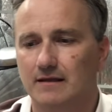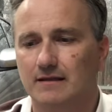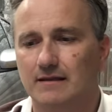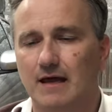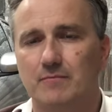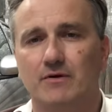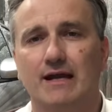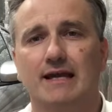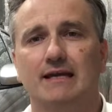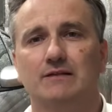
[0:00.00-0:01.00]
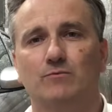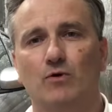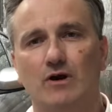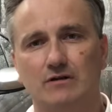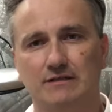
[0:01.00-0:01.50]
Number 8,
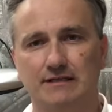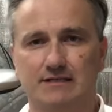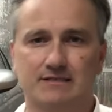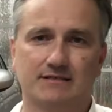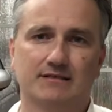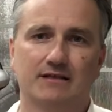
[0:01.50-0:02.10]
water leaks.